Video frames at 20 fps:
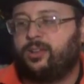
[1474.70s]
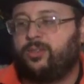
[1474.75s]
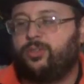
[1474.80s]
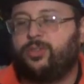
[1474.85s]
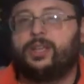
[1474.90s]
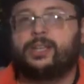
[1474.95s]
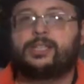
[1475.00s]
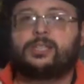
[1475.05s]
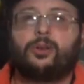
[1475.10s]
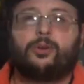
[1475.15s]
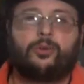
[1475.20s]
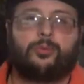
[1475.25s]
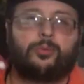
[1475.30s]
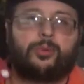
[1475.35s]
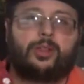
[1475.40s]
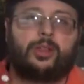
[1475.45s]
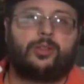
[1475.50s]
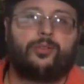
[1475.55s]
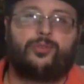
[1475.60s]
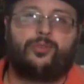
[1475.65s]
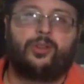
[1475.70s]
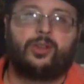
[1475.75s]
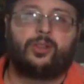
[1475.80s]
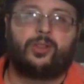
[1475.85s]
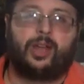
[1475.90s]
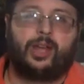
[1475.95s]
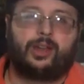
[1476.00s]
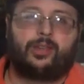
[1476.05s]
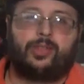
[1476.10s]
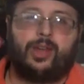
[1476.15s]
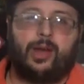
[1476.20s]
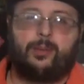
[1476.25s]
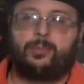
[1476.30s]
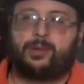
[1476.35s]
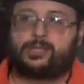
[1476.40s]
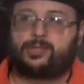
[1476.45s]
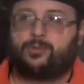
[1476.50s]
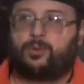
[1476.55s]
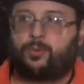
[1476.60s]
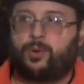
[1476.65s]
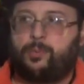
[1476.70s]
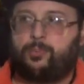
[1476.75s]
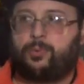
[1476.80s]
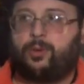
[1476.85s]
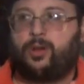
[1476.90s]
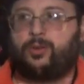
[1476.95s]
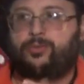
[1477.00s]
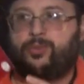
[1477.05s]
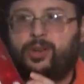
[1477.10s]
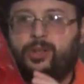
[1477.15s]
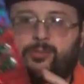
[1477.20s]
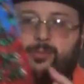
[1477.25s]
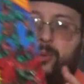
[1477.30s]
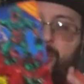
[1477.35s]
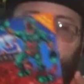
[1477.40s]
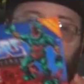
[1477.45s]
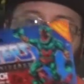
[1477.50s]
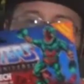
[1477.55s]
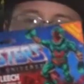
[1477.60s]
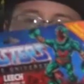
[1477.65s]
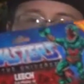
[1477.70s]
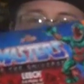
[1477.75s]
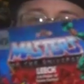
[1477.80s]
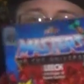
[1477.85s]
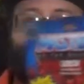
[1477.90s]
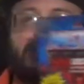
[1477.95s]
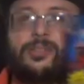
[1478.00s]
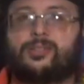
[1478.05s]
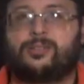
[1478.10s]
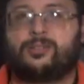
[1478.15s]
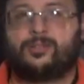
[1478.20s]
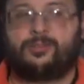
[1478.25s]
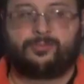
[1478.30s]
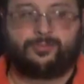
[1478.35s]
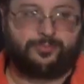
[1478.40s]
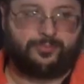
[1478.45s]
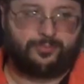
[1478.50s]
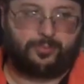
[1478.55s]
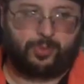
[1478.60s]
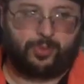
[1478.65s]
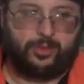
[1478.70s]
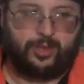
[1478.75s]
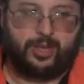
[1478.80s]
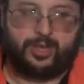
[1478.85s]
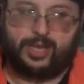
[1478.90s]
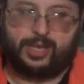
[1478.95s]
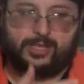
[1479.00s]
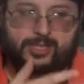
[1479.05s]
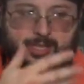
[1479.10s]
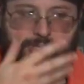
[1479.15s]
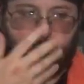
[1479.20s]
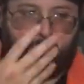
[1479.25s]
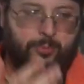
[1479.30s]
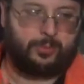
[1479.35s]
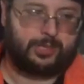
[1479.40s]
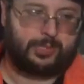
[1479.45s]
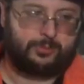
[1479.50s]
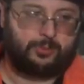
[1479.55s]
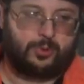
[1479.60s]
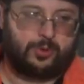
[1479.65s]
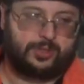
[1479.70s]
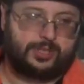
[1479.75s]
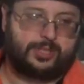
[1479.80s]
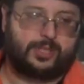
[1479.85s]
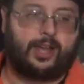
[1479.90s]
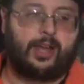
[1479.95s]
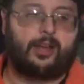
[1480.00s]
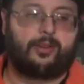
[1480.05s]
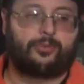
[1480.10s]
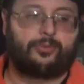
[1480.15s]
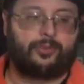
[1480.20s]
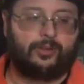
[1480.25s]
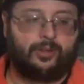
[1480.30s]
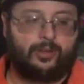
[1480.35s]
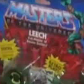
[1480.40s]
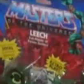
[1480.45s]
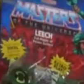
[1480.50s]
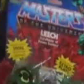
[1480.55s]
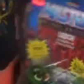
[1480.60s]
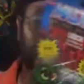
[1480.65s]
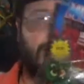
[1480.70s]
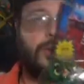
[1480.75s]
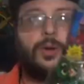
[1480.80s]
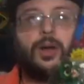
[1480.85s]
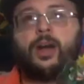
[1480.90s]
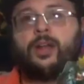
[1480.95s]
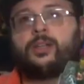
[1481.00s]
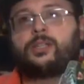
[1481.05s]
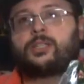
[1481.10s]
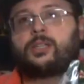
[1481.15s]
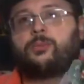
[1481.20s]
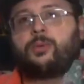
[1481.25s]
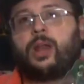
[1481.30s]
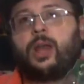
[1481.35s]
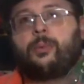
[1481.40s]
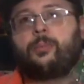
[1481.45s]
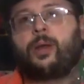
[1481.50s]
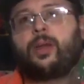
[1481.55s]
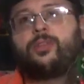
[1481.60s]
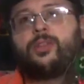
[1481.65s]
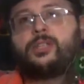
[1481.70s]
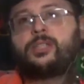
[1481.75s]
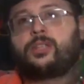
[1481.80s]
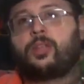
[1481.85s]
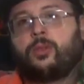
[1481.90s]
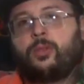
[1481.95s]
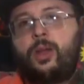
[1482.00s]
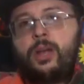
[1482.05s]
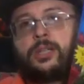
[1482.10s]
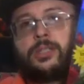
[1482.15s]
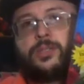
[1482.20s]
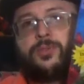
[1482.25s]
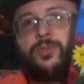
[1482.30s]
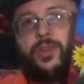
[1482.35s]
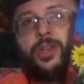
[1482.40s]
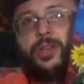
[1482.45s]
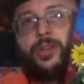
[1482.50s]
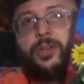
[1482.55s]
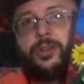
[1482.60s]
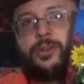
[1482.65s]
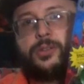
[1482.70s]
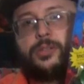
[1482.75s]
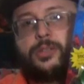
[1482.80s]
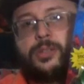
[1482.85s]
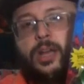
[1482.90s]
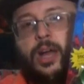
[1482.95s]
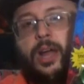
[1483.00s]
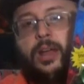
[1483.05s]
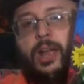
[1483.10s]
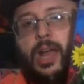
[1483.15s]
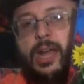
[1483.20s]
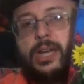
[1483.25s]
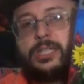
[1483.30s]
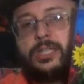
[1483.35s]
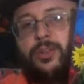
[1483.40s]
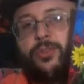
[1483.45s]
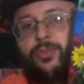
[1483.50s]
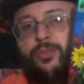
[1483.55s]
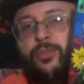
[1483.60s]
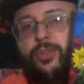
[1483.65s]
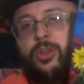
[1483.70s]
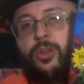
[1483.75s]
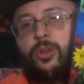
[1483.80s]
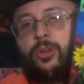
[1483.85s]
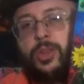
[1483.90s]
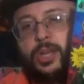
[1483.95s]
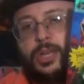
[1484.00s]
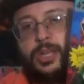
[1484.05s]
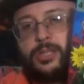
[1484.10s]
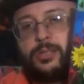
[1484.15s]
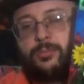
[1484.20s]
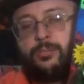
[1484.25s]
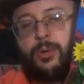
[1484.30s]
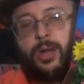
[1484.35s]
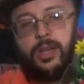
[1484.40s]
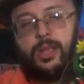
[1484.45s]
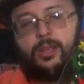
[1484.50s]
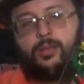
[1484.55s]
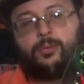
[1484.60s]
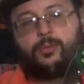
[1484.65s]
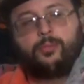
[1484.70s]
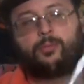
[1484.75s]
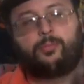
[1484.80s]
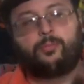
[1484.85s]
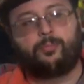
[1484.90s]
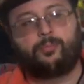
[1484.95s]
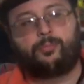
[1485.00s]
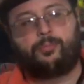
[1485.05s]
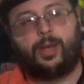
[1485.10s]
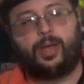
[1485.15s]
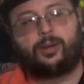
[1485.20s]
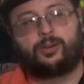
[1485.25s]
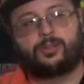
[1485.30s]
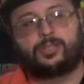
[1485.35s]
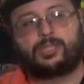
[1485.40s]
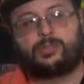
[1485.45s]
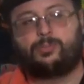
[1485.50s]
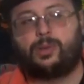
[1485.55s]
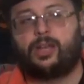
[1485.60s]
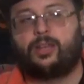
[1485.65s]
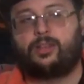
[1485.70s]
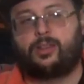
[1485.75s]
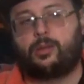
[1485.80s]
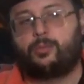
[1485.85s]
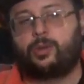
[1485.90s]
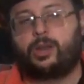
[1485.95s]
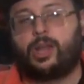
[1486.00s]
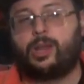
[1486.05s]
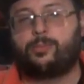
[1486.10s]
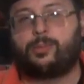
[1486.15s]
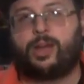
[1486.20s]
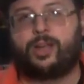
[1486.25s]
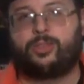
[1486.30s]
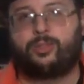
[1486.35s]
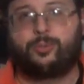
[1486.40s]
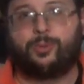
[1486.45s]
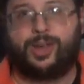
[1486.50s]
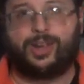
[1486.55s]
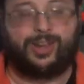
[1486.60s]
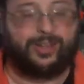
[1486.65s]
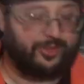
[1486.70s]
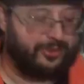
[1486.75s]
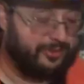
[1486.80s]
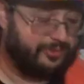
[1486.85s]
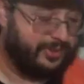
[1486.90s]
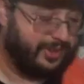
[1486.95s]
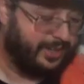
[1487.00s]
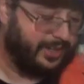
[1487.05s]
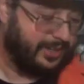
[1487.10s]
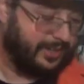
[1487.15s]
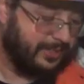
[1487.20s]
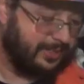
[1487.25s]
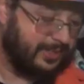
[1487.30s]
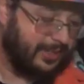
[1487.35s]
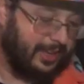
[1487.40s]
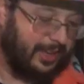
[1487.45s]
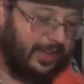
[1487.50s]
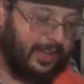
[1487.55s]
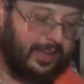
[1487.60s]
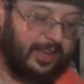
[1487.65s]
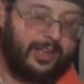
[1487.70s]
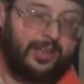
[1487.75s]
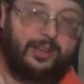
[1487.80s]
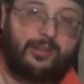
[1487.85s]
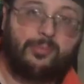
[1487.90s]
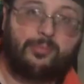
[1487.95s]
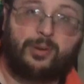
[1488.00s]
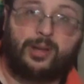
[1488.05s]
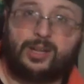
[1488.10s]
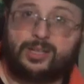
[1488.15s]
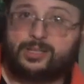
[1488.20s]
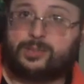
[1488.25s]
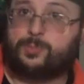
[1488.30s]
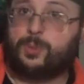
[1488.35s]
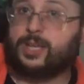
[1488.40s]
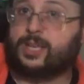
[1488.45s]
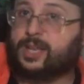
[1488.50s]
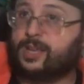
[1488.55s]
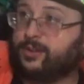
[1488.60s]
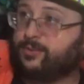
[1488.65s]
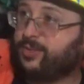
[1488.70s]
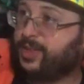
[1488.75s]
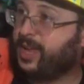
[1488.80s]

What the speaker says: these don't really feel like that much of a ripoff anymore because you get so much more stuff. So honestly, when I buy these deluxe figures, I actually feel like it's money better spent than when I buy the regular figures. But speaking of